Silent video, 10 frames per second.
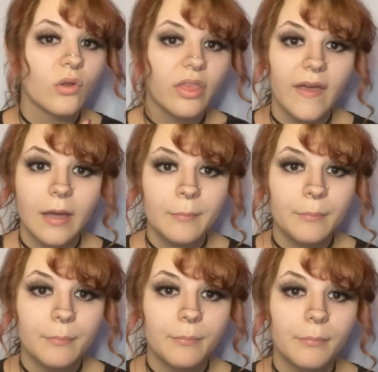
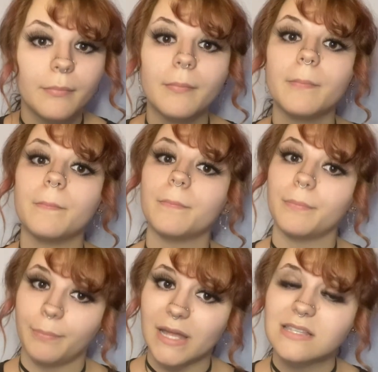them,
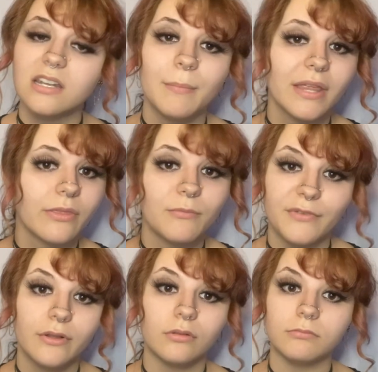that's going to make them
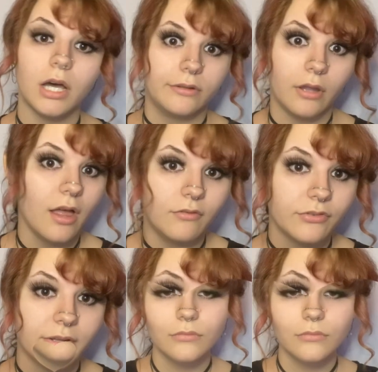feel unloved.